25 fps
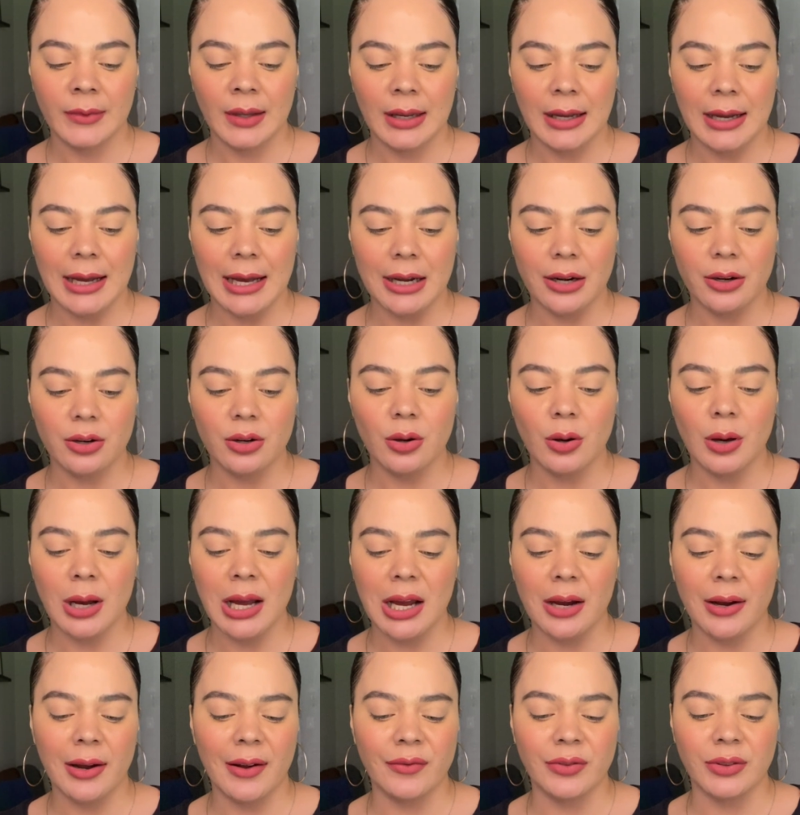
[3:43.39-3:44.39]
I don't know how
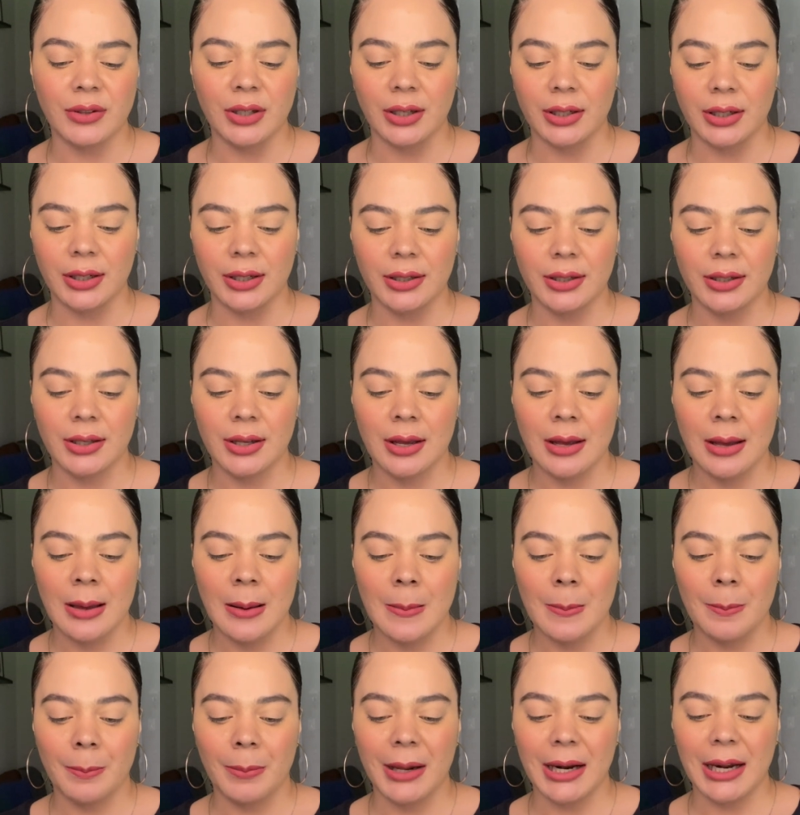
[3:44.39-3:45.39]
I've done it,
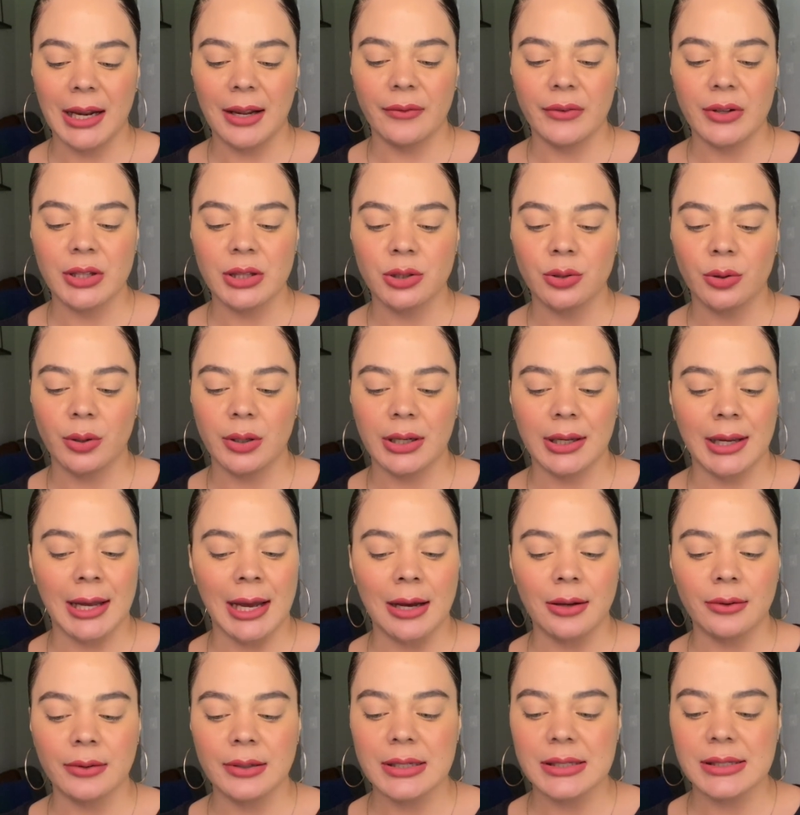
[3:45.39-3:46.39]
but I've endured
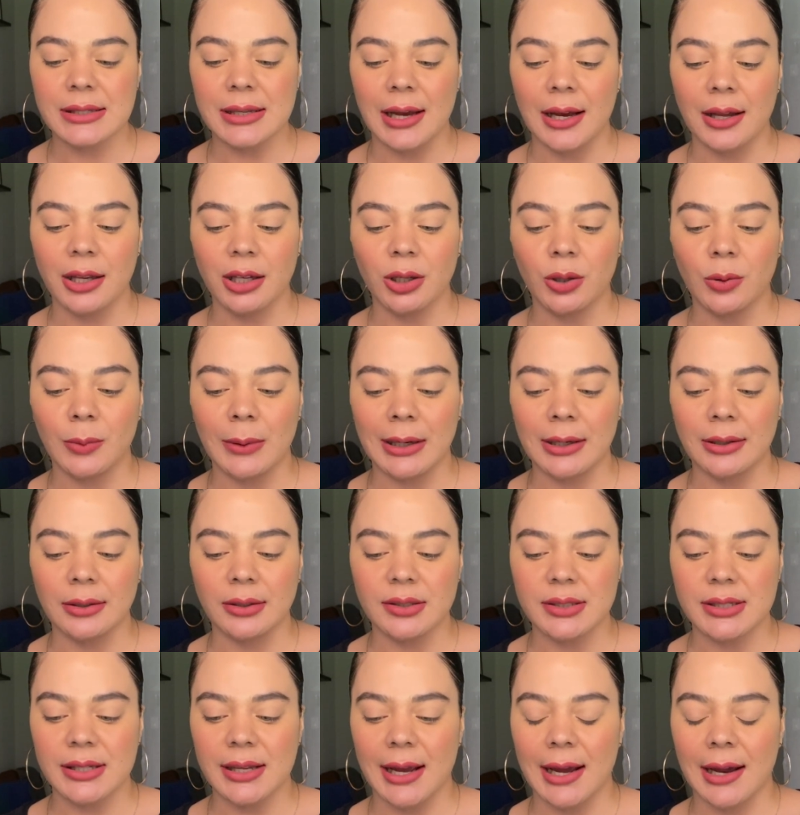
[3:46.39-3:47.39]
countless
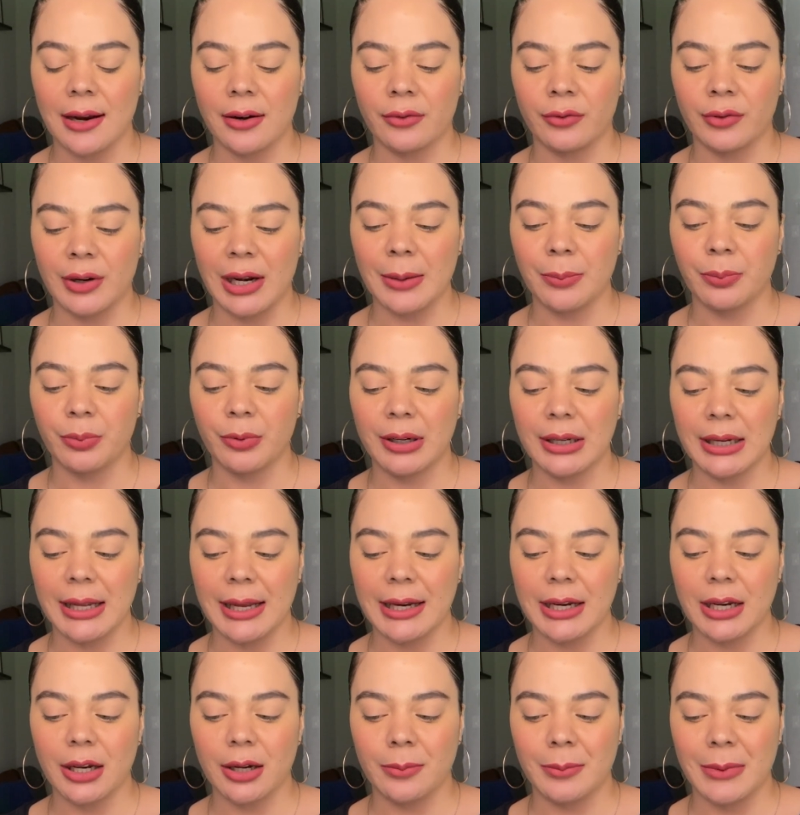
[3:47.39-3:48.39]
LOLs at
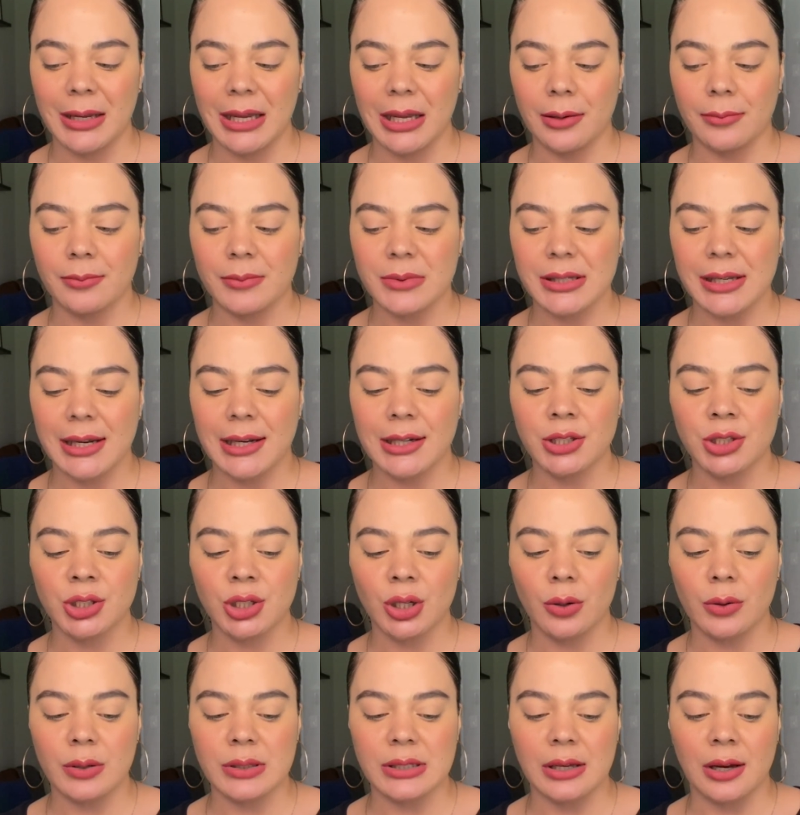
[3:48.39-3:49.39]
rape-related memes and
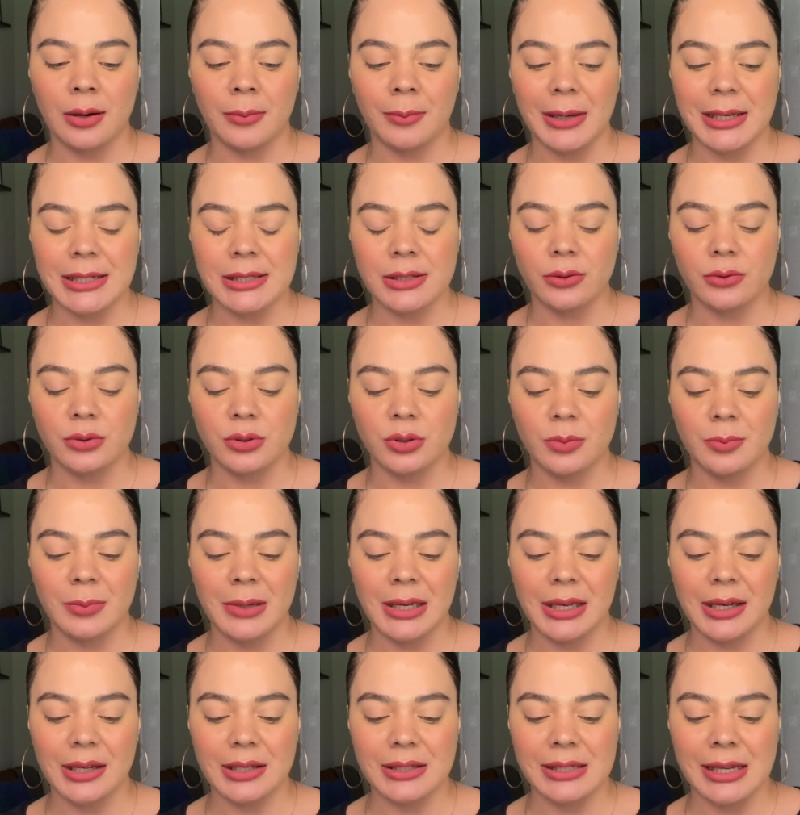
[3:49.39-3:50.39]
jokes on my social
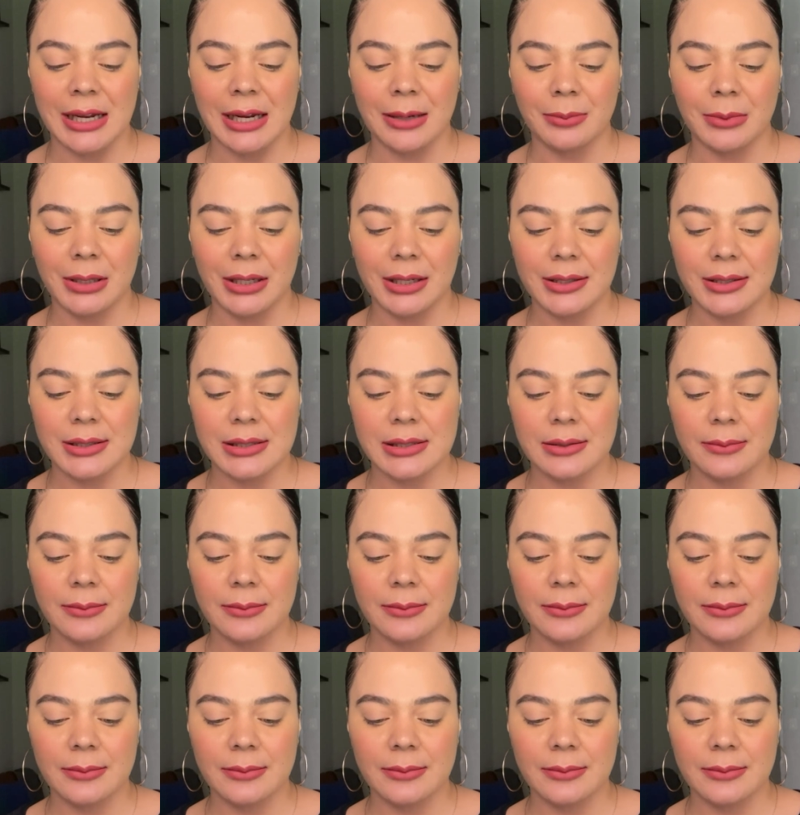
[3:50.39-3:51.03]
media timelines.